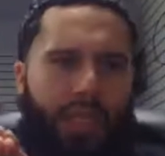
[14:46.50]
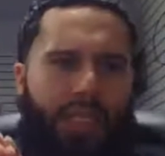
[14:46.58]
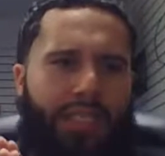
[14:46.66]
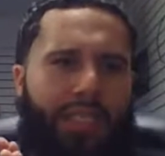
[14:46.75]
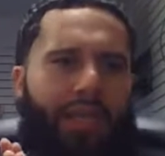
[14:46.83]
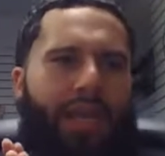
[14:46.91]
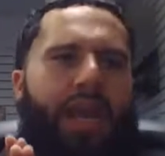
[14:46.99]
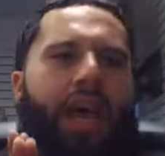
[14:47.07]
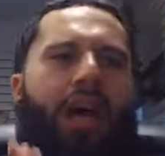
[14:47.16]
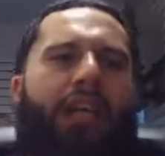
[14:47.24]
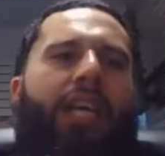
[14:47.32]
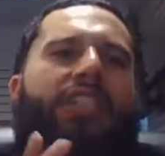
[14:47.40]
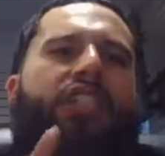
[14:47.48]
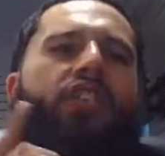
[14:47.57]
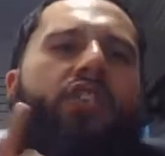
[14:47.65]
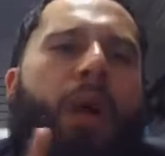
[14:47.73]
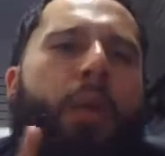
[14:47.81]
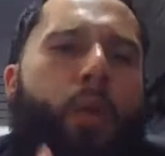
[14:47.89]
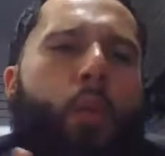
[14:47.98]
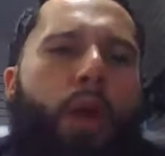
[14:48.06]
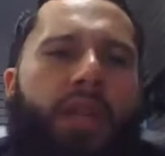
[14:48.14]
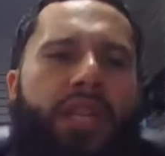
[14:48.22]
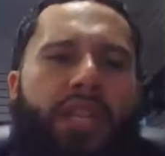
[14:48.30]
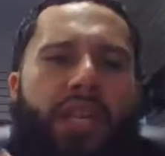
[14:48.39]
Listen, unless you're number
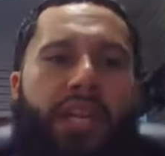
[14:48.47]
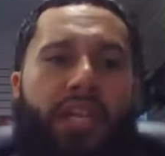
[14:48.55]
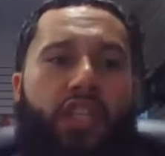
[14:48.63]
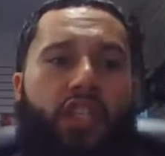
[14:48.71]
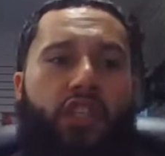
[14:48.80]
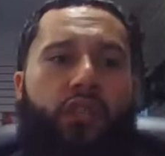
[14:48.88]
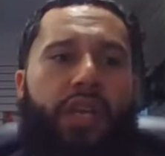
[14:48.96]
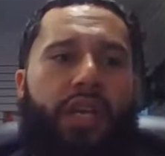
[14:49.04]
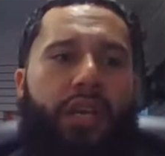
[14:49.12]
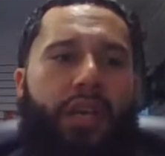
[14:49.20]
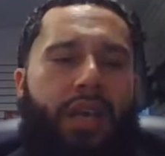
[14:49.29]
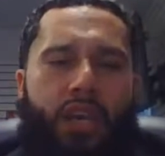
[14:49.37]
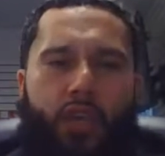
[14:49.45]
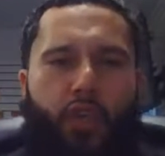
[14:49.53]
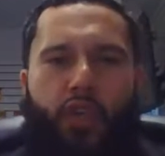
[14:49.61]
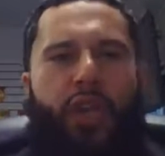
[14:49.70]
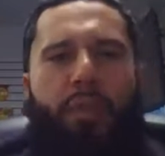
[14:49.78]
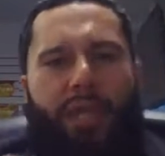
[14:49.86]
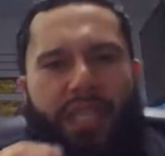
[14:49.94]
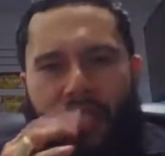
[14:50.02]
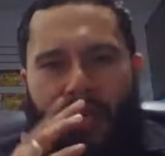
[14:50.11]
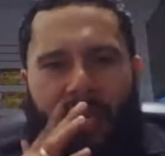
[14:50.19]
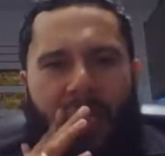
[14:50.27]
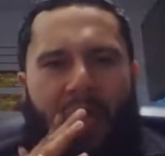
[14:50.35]
one in the industry, you shouldn't be
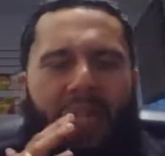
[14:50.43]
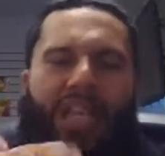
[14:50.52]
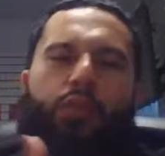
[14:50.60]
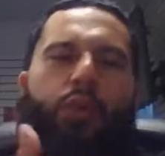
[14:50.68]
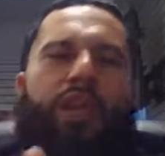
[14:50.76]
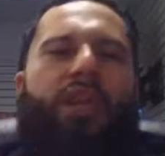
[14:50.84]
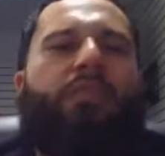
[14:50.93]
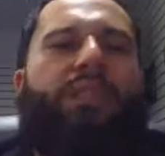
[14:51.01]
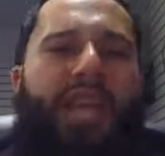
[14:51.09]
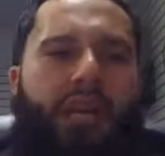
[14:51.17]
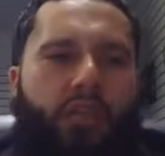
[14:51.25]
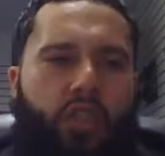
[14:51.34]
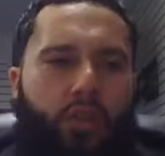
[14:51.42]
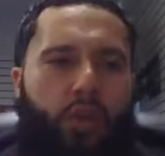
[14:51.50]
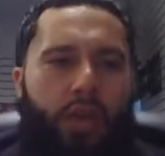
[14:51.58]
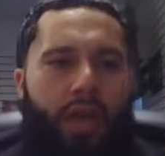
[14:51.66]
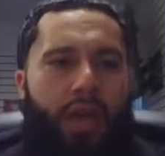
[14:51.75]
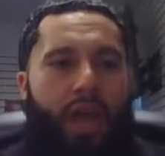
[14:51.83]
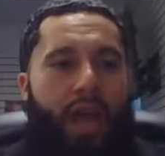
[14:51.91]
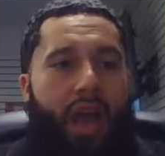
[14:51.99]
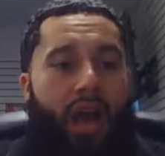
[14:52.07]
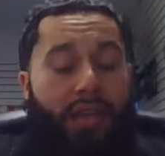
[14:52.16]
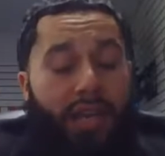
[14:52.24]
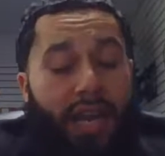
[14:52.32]
chilling. That's what it comes down to.
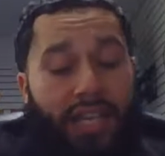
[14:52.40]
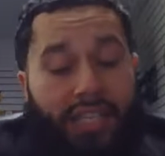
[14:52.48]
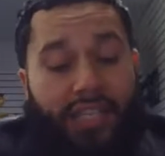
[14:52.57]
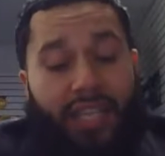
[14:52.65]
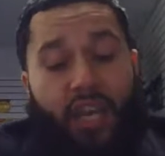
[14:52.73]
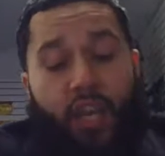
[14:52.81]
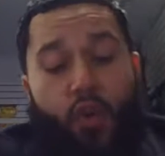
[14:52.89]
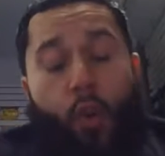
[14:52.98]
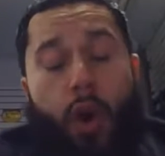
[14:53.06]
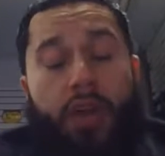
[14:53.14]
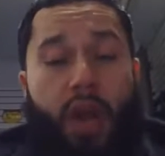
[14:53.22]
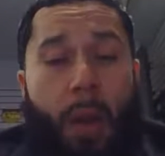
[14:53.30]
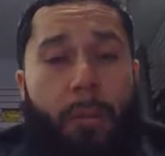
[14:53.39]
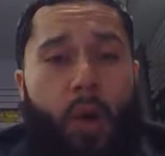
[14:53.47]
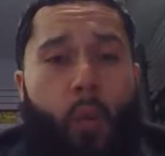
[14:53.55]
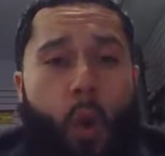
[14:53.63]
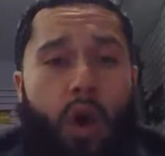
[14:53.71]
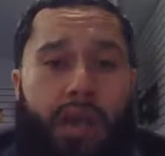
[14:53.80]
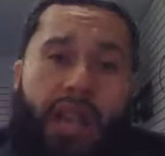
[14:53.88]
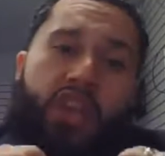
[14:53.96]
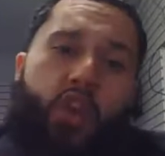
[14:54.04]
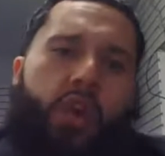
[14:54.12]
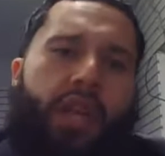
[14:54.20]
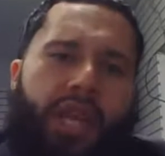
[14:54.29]
Unless you are number one in
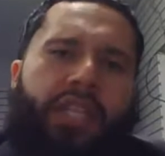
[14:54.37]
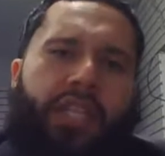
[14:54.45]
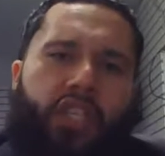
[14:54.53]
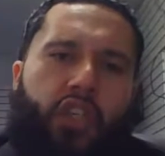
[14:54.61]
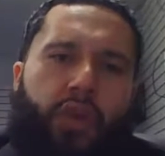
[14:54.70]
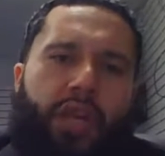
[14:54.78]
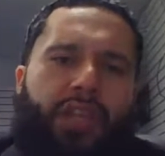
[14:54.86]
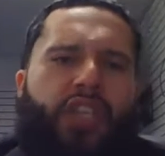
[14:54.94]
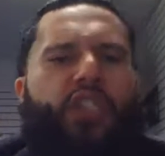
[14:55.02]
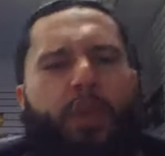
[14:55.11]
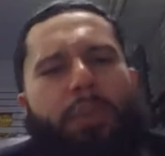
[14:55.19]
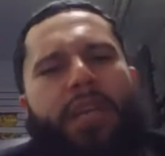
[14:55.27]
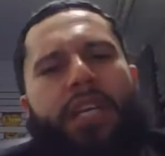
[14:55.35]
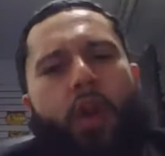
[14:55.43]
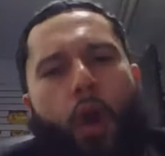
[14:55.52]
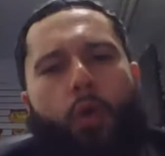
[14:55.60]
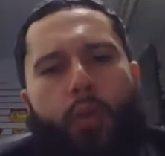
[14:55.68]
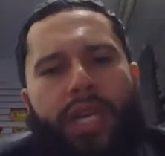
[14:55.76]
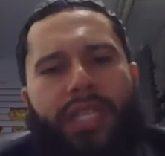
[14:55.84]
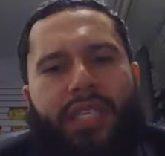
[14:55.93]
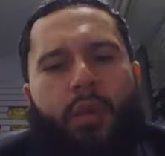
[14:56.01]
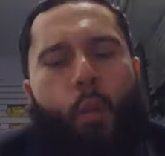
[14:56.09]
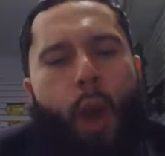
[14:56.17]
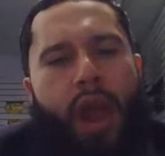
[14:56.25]
your industry, there should be no
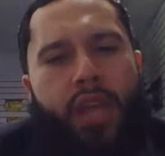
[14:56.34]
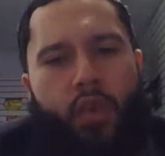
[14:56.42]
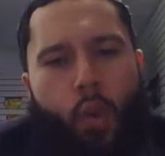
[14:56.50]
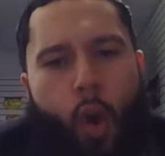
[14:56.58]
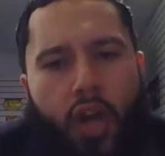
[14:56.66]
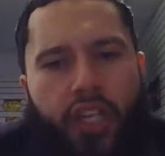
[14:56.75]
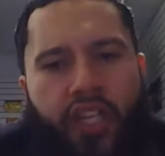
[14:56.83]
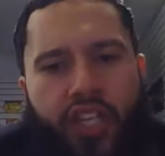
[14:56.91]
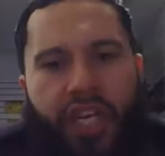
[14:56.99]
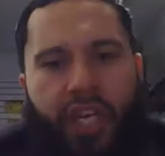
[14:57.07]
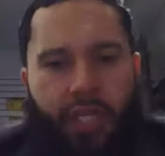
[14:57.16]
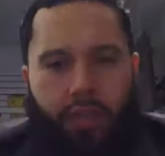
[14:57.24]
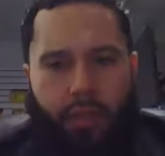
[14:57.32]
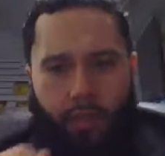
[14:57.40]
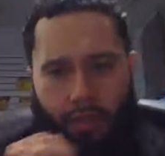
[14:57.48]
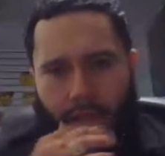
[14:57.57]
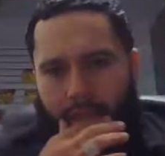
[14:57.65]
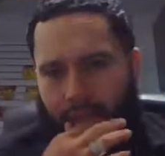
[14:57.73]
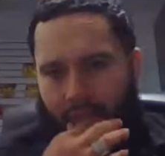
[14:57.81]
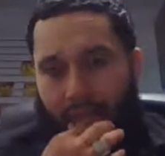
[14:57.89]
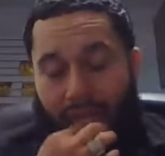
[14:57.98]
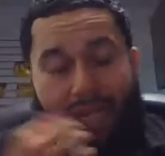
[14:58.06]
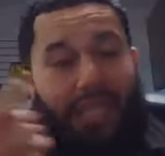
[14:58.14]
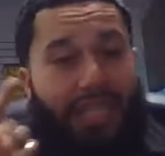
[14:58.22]
reason why you are chilling.
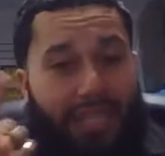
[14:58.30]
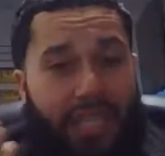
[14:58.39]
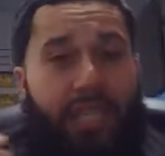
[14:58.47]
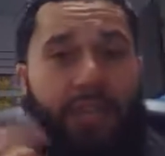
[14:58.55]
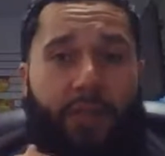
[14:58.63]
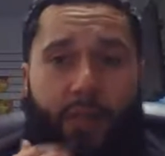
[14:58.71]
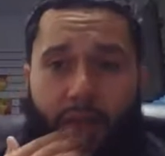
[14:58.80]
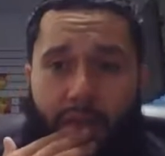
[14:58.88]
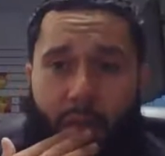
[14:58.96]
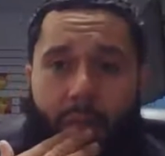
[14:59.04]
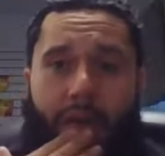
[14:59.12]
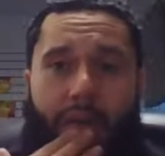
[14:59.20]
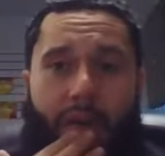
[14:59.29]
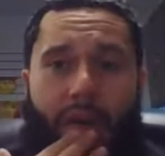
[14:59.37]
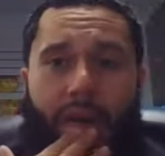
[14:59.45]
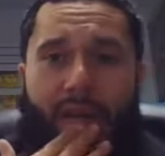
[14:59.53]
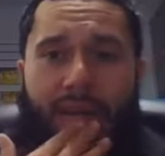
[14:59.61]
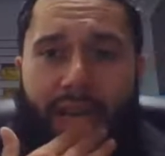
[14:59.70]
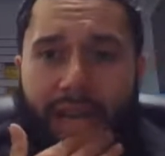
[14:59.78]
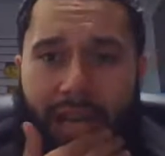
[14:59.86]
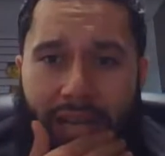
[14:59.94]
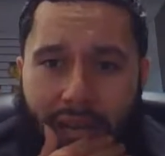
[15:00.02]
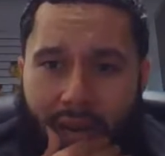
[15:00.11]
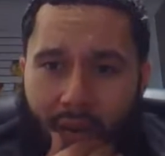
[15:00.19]
Let that sink in for a little bit, y'all.
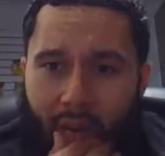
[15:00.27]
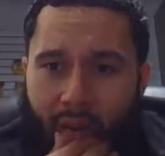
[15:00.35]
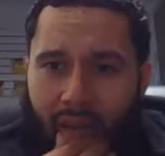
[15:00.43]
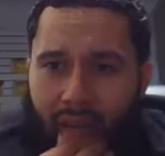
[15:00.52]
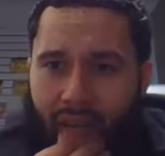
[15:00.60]
Hello.